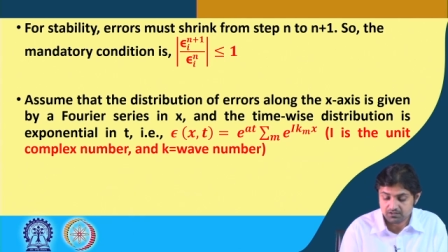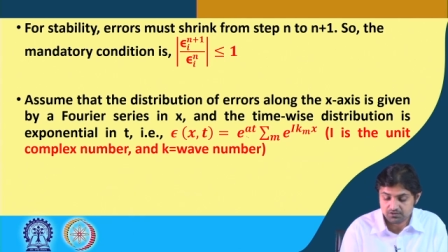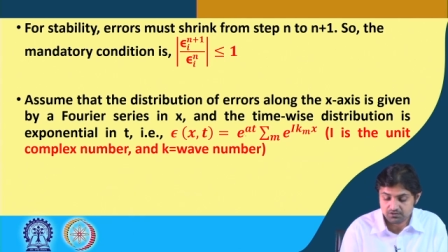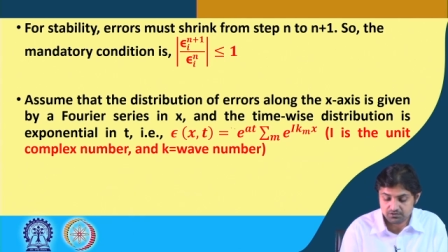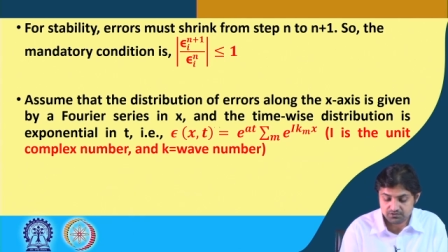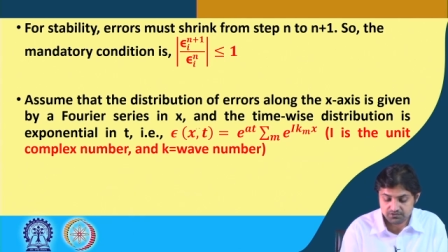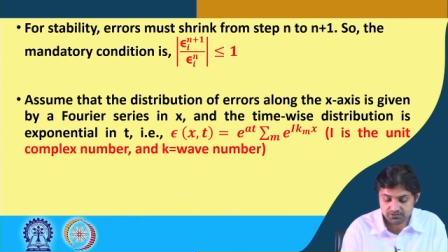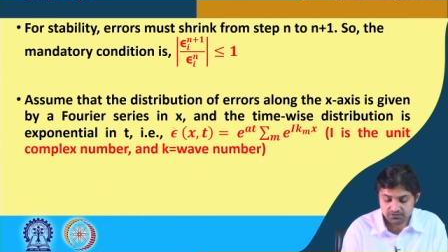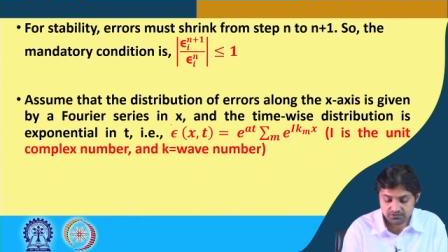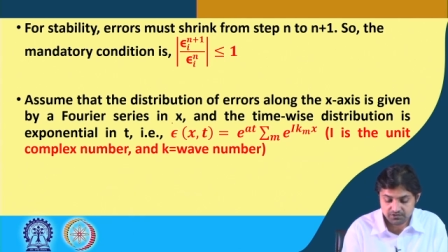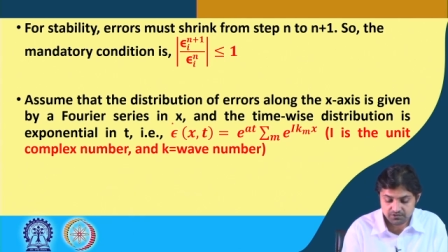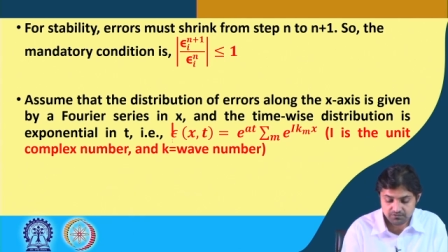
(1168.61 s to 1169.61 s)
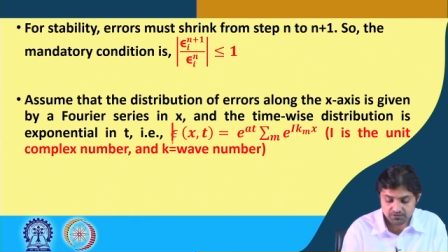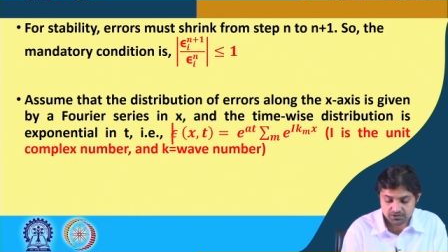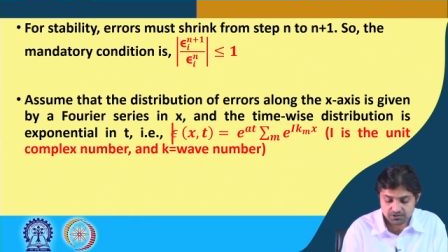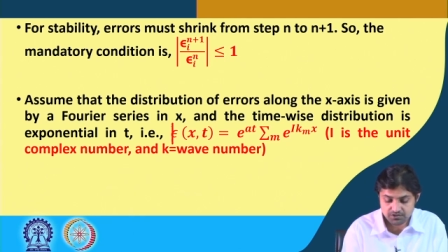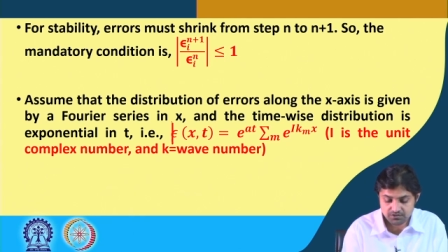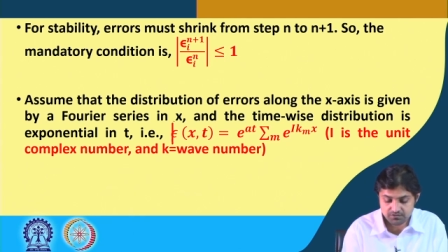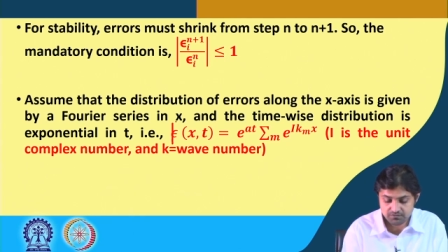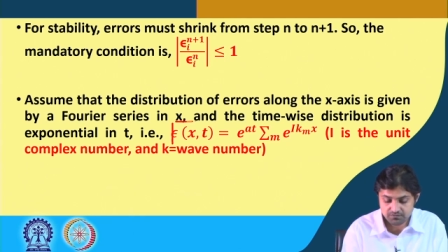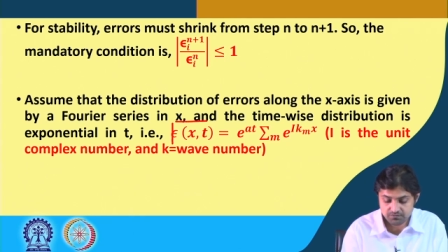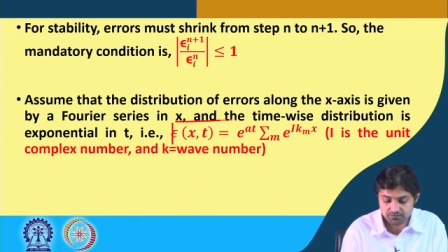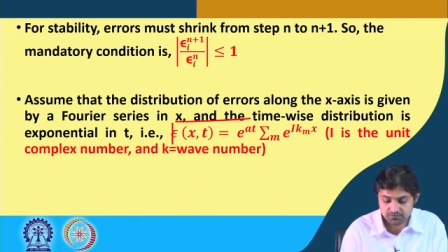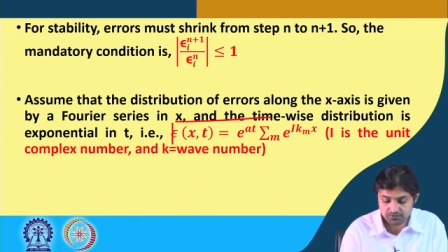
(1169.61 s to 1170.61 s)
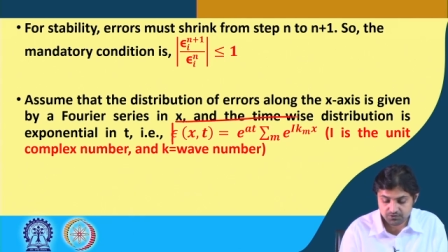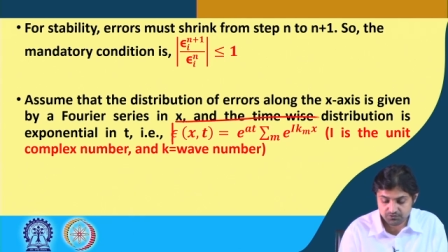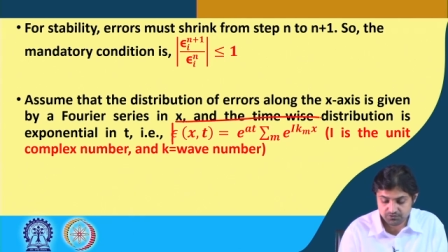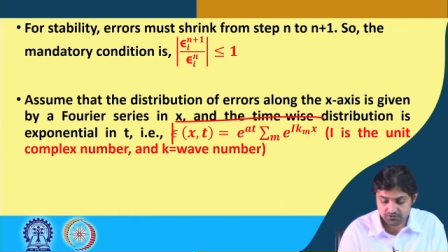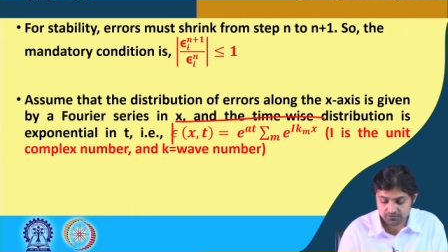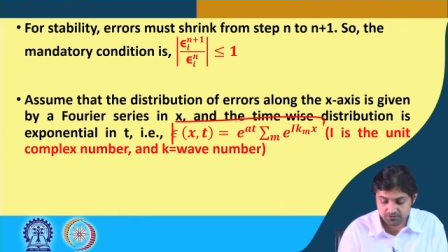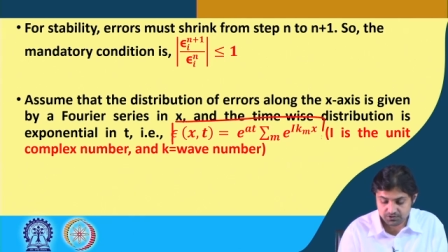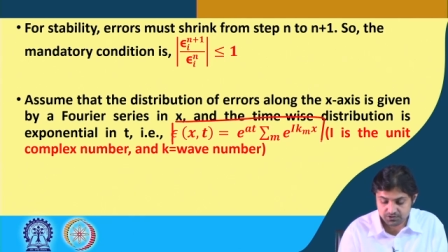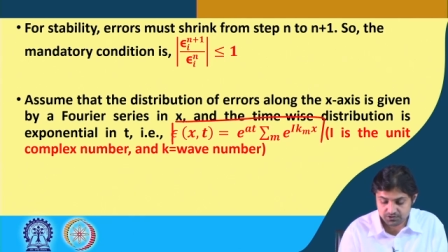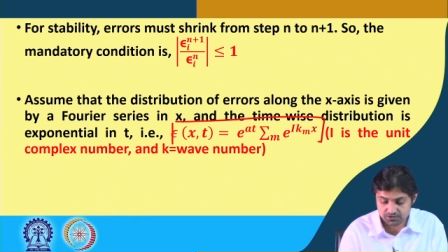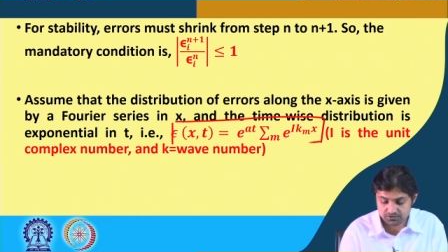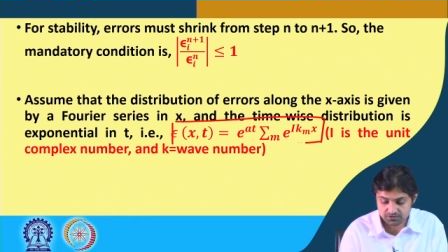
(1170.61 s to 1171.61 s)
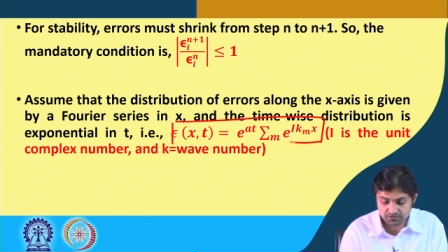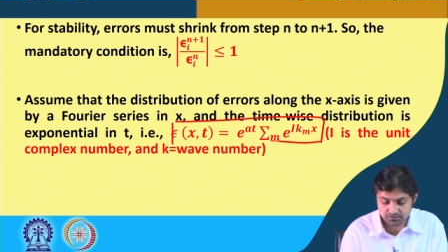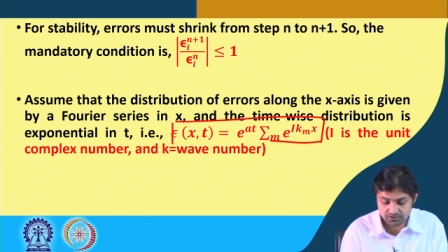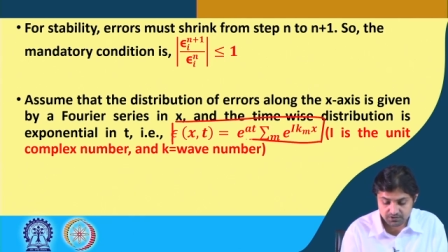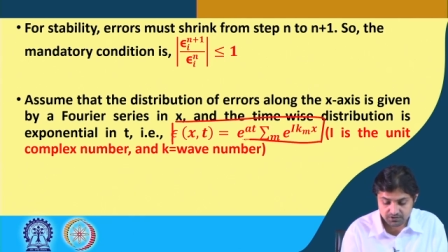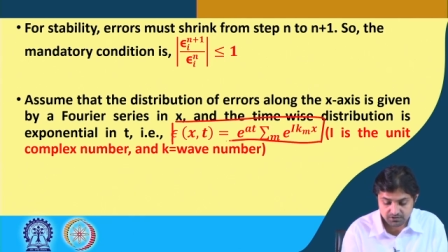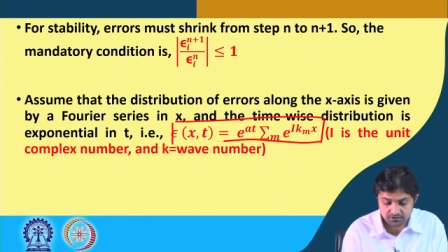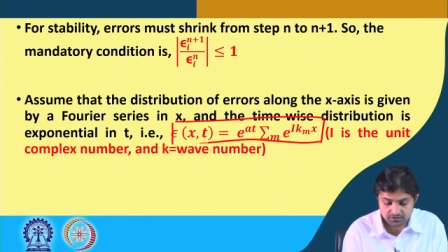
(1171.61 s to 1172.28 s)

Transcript: so, this is the equation using which it is driven.